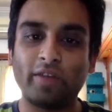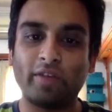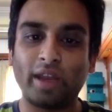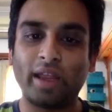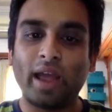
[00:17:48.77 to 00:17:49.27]

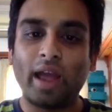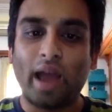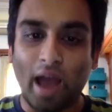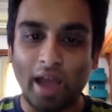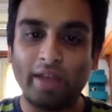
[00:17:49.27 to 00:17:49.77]
very
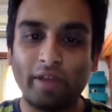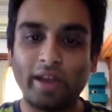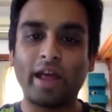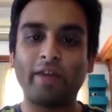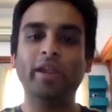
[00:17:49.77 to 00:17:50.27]
high,
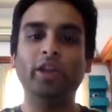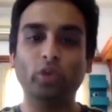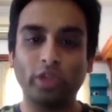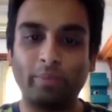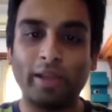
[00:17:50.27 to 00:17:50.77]
wherein I've been to
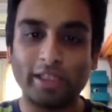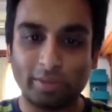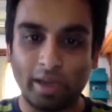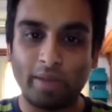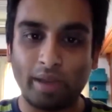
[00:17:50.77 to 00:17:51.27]
that place
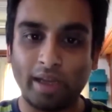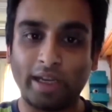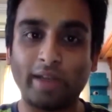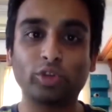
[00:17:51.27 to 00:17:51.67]
many, many times.